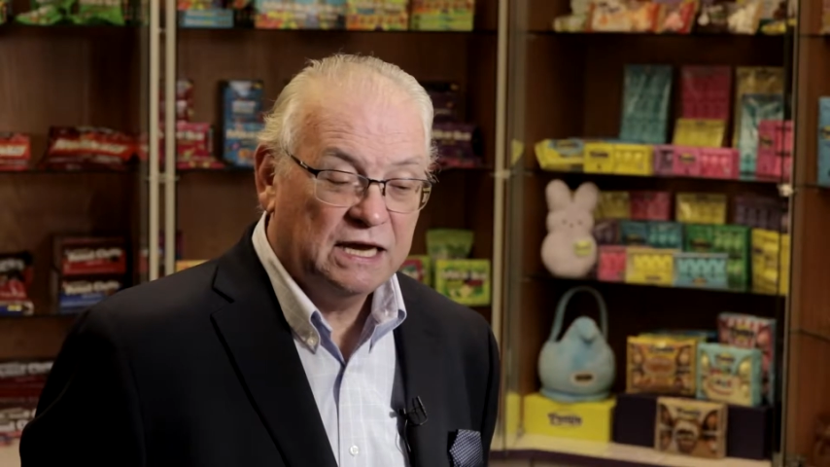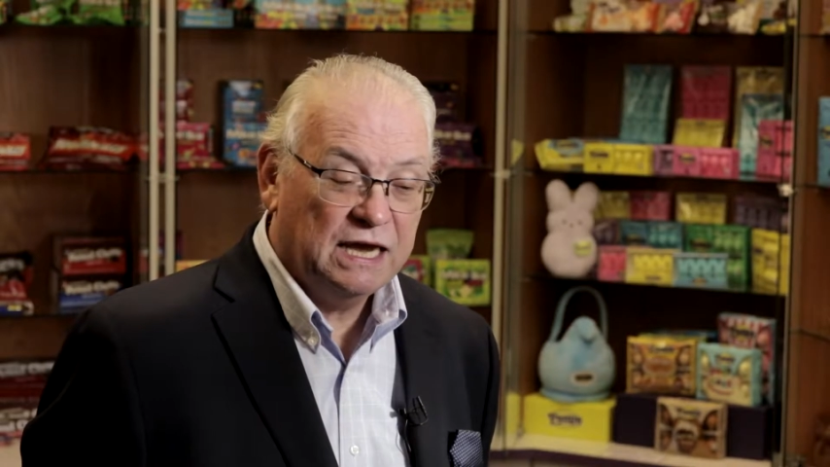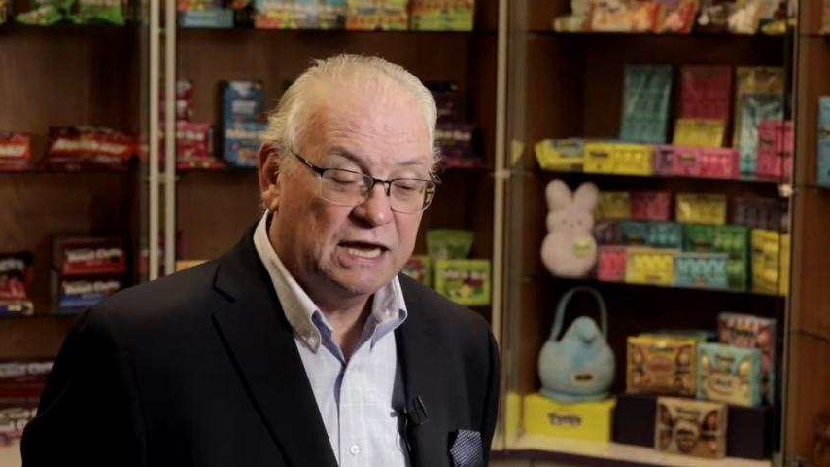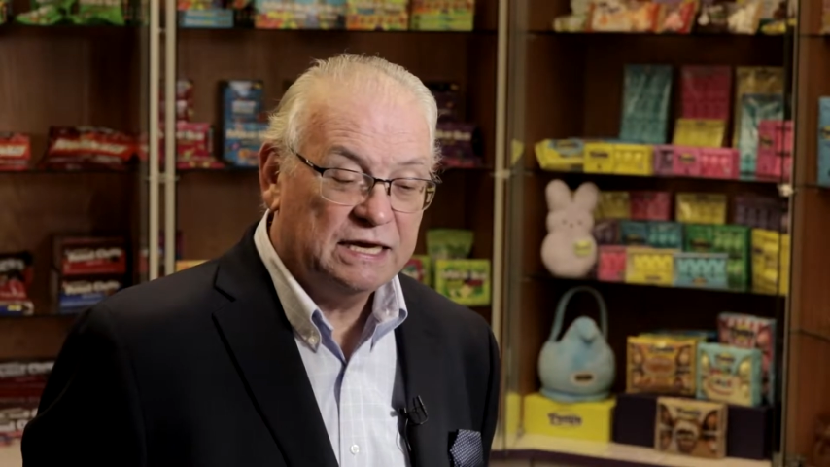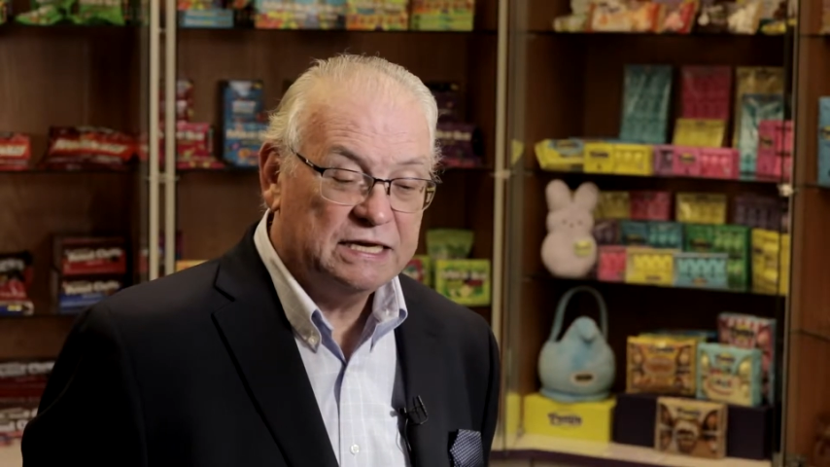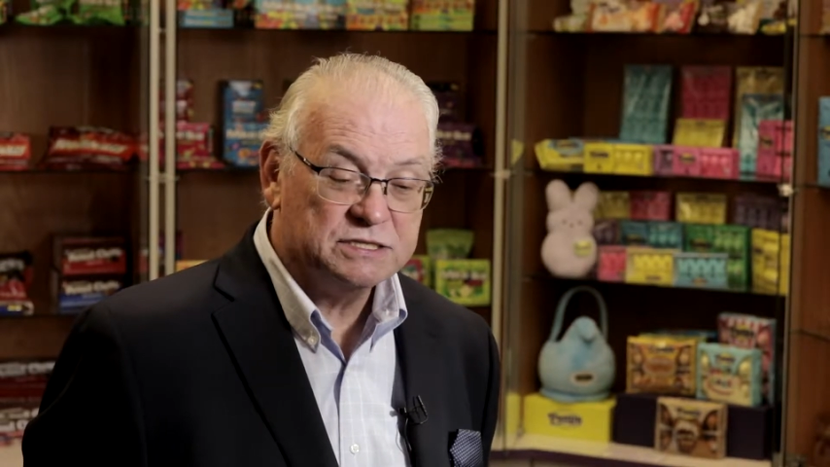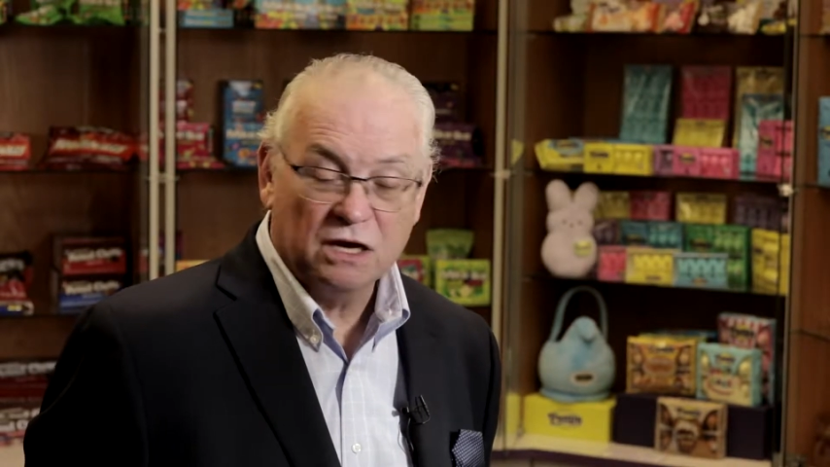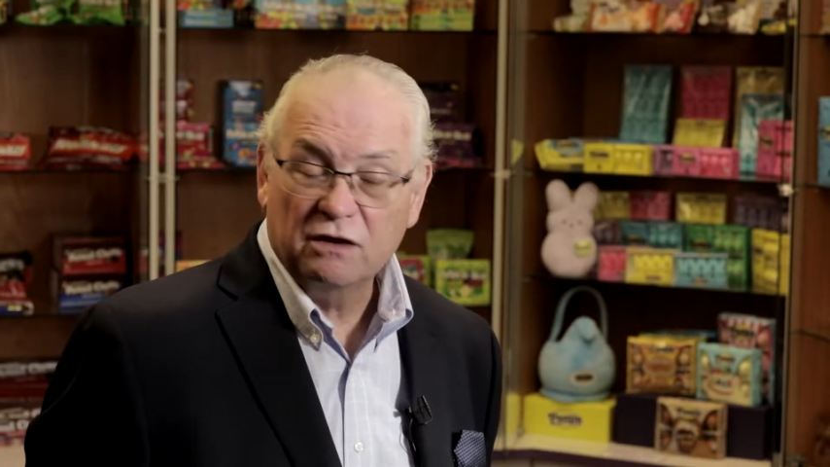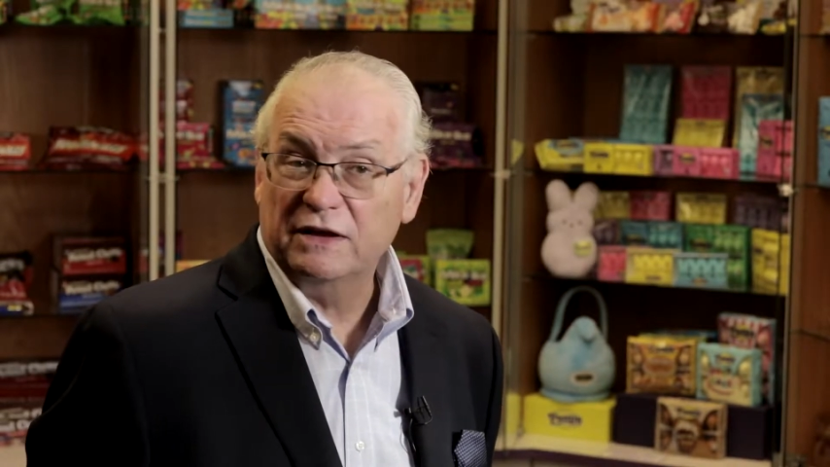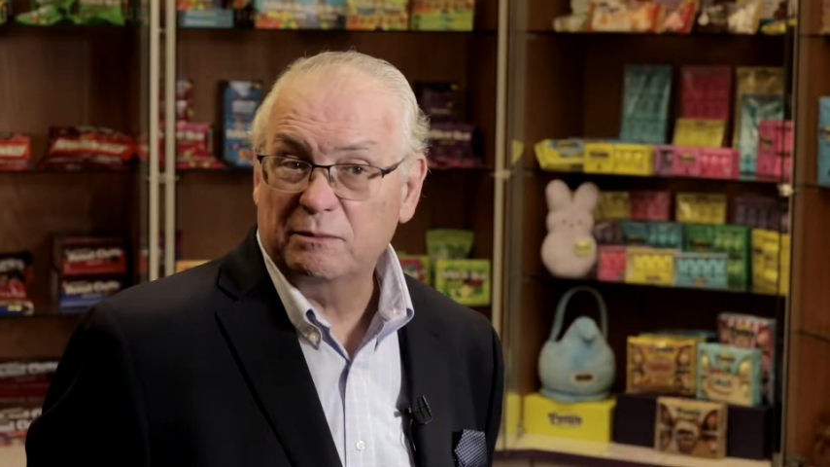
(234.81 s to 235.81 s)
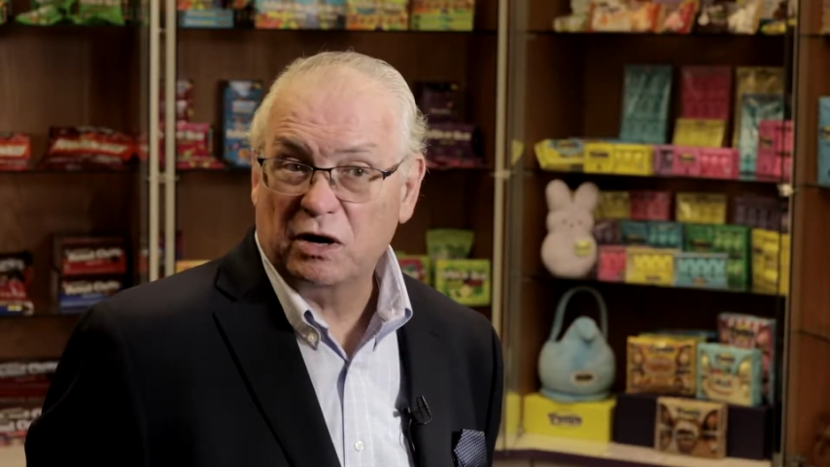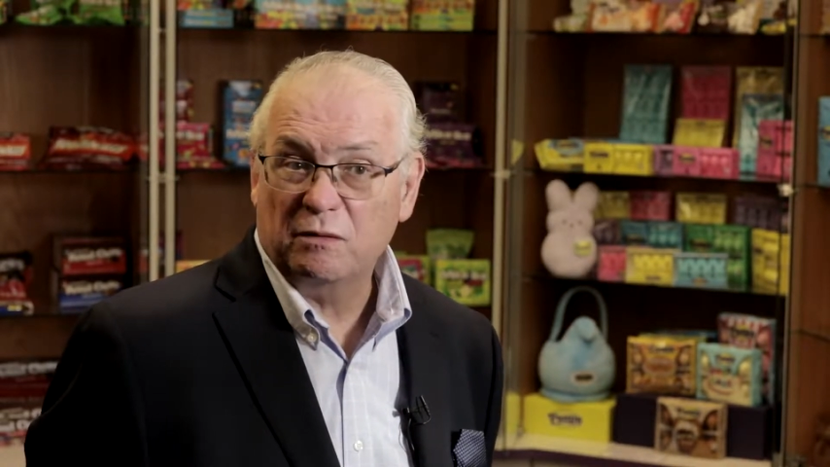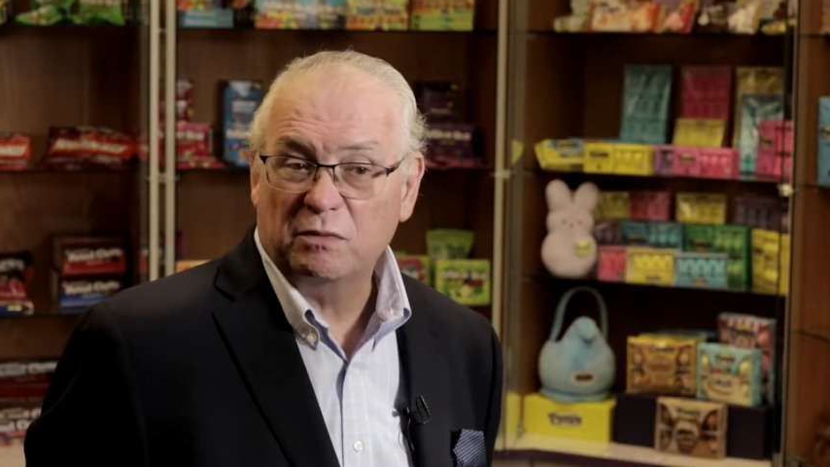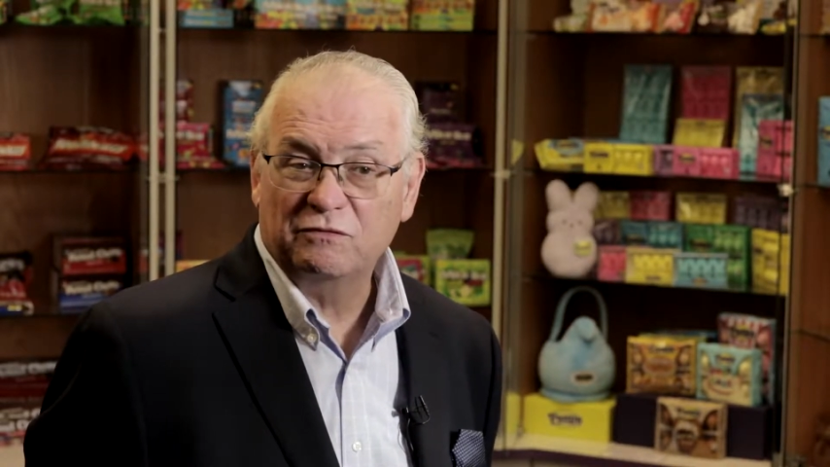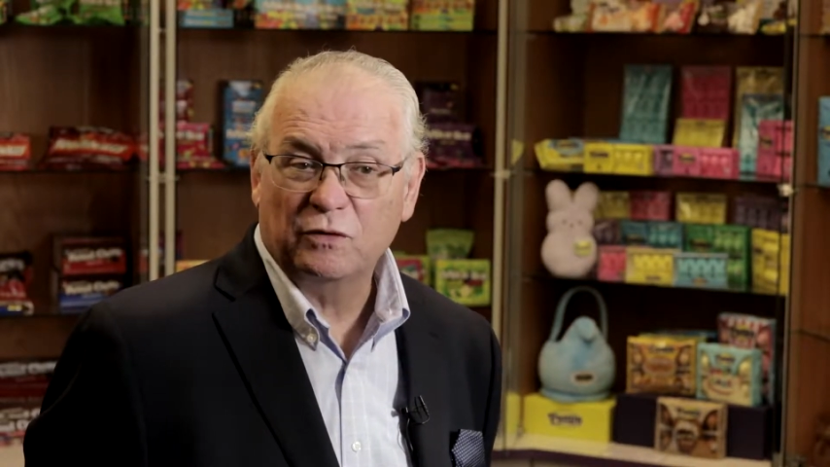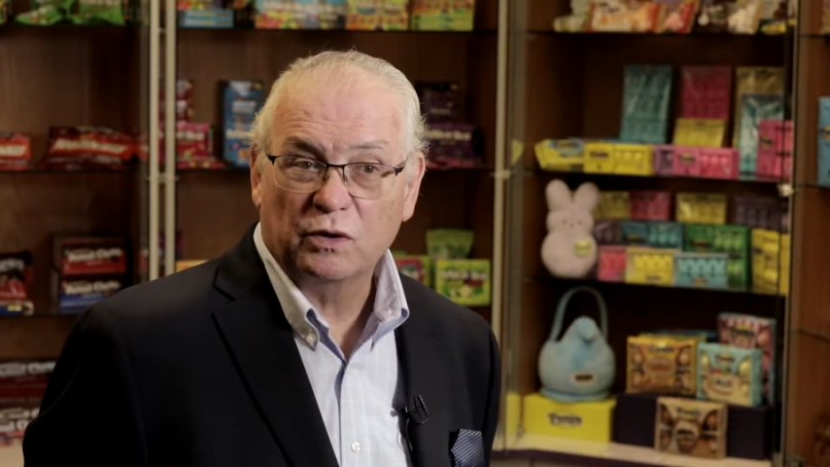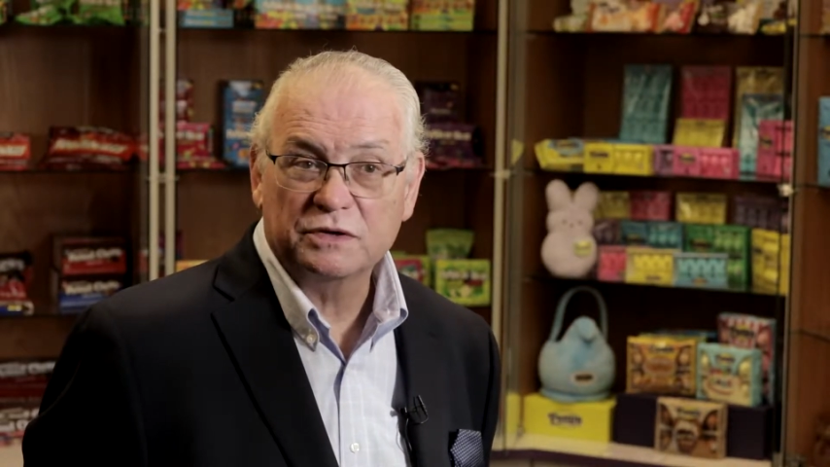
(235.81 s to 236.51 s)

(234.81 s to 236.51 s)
And it solved that problem for